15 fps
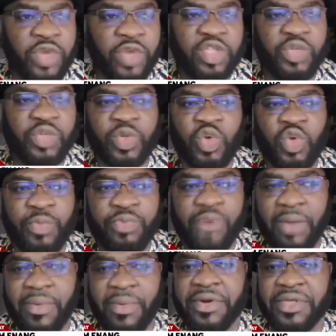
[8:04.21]
We need to be doing
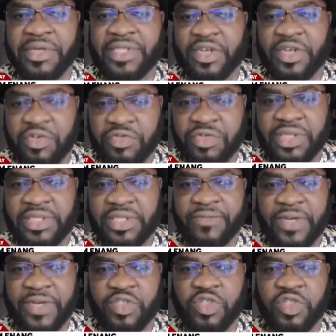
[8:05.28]
primary and secondary
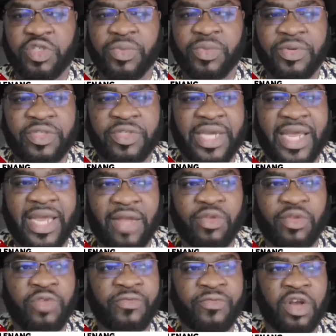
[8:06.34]
interventions to be able to get
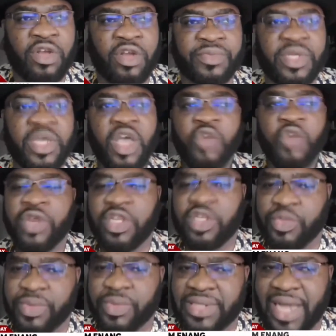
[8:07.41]
out new volumes. We
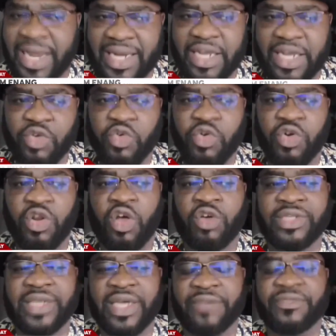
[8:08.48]
need to be tackling crude
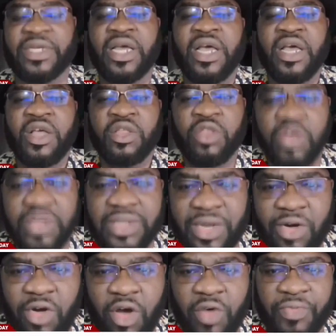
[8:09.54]
oil theft. Those
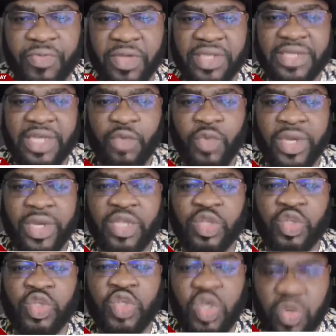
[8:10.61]
are all things that we
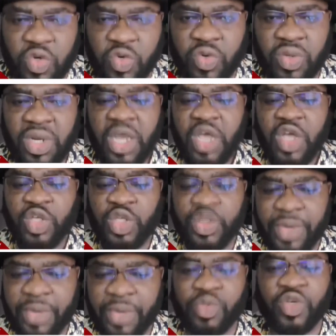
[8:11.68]
can do to
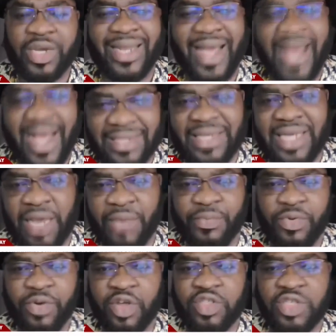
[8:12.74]
be able to enhance our
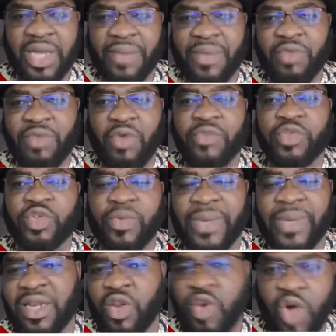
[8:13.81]
production. I mean, when we talk
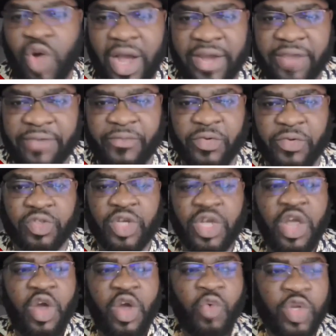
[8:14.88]
about the low-hanging fruit,
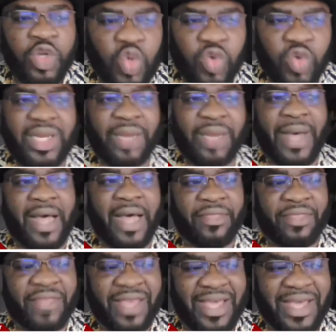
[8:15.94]
we're talking
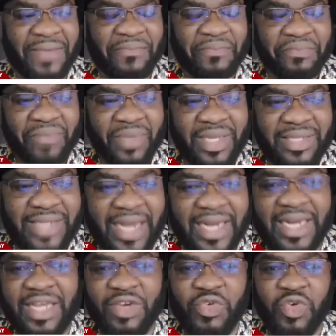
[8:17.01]
about the
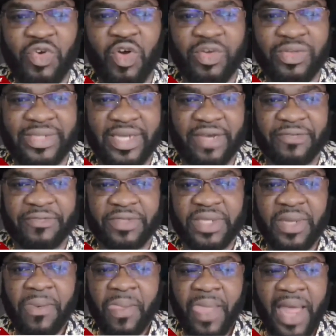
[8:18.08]
tackling crude oil theft,
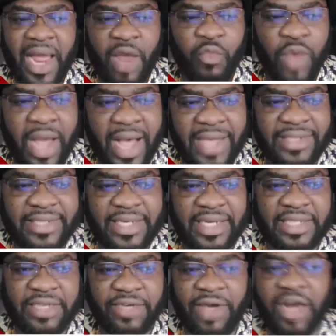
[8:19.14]
and we're asking
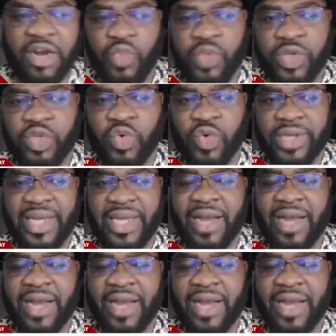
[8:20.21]
ourselves, how can we do it?